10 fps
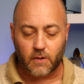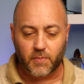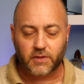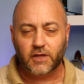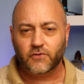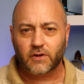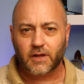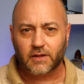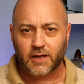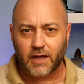but these are
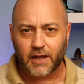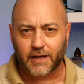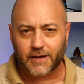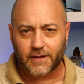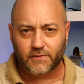kind of like